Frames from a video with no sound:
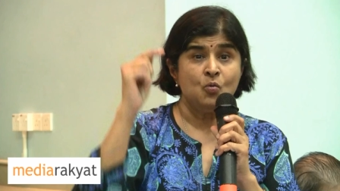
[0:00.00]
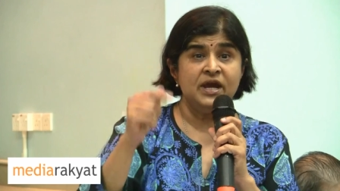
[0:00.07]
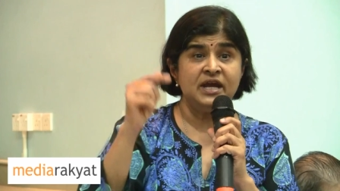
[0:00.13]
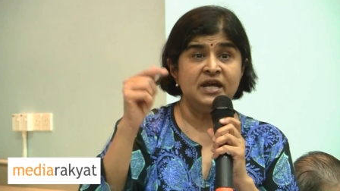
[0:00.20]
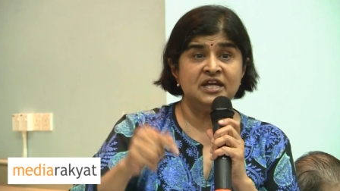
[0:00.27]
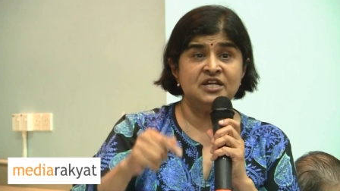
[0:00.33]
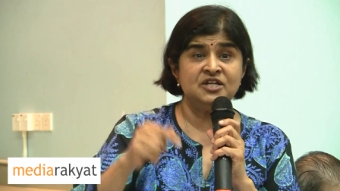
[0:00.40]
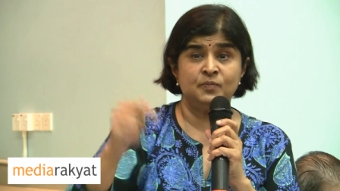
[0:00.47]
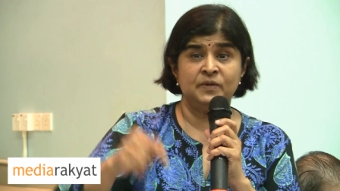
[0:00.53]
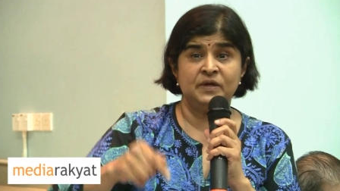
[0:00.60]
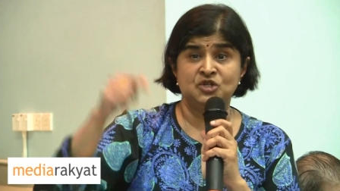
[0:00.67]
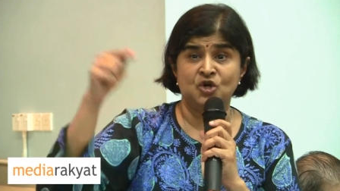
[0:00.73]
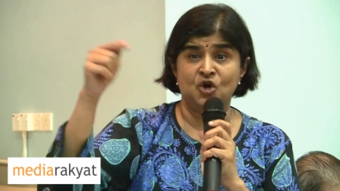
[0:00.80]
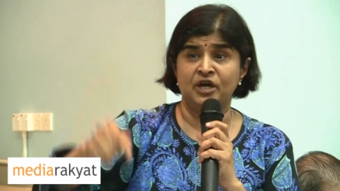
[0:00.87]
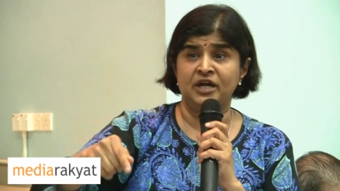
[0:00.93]
we need to
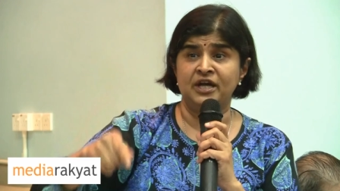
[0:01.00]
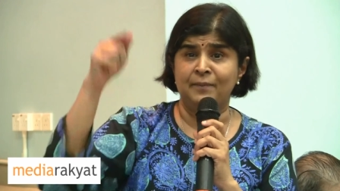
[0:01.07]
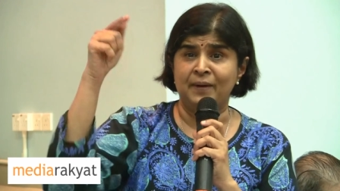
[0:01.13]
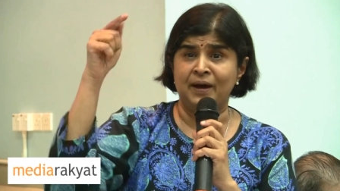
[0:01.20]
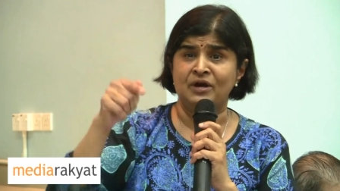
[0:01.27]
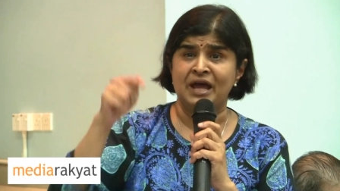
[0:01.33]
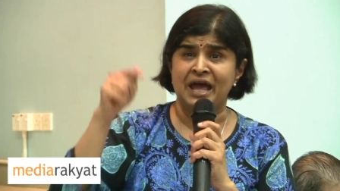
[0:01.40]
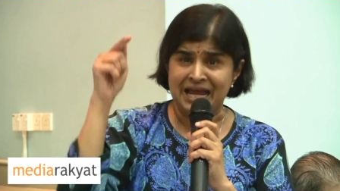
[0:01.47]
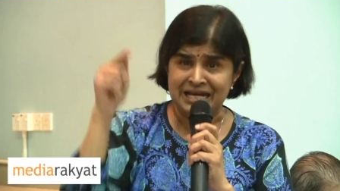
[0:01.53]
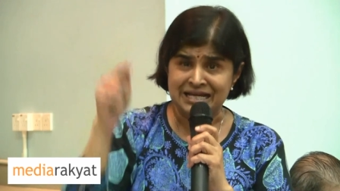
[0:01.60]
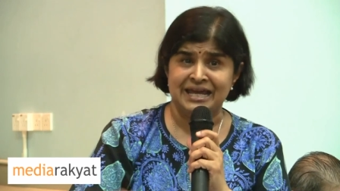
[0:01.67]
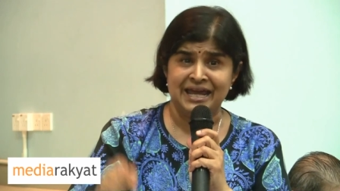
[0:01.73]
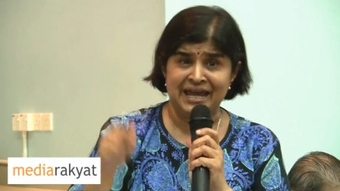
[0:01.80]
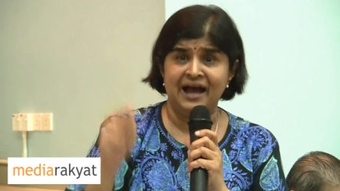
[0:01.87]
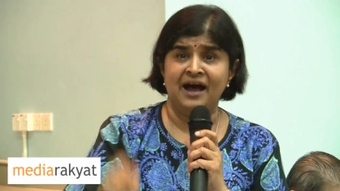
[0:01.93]
be talking
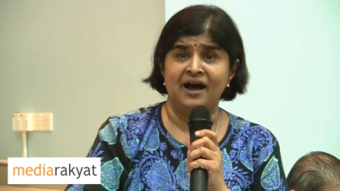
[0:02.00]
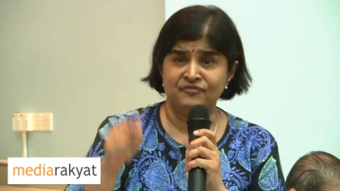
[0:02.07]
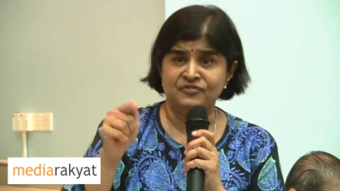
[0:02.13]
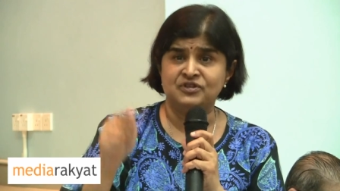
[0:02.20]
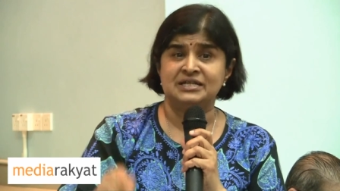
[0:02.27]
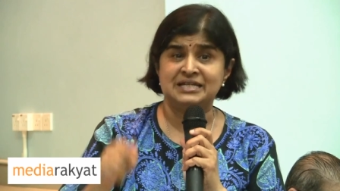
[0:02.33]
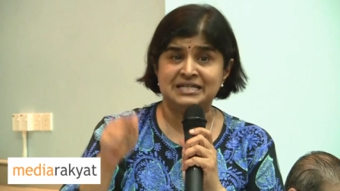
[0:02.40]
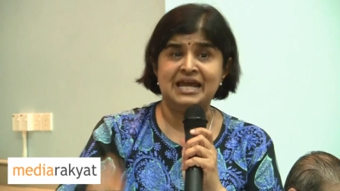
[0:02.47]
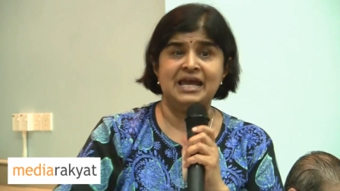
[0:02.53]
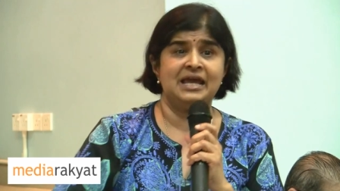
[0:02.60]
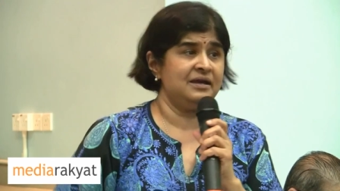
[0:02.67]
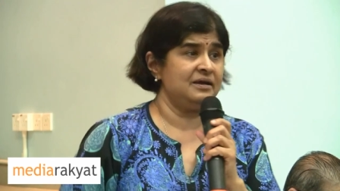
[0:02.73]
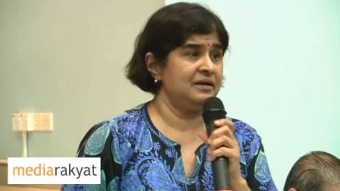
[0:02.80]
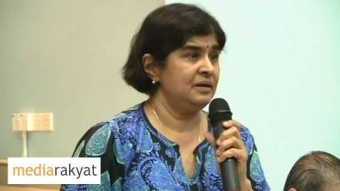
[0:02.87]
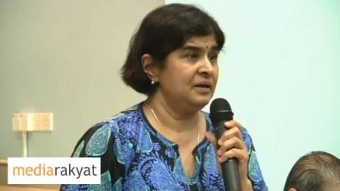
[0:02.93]
about day after
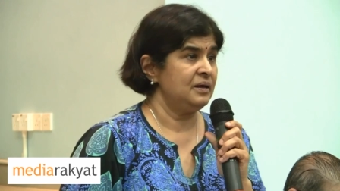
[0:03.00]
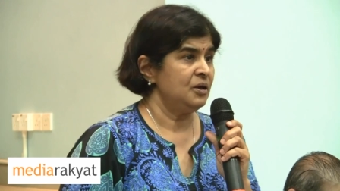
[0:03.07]
day.